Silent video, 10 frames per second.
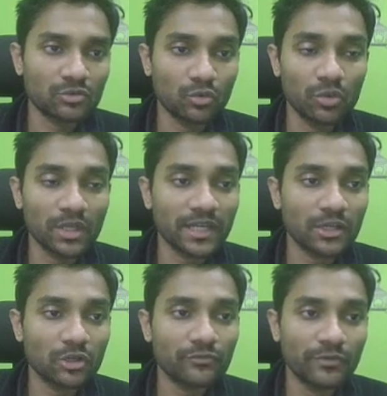so Google
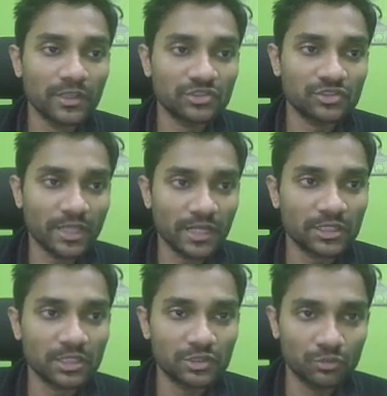cannot fetch that
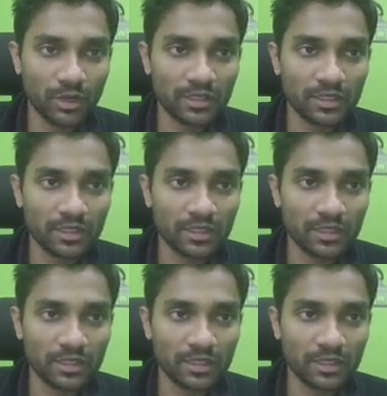U R L.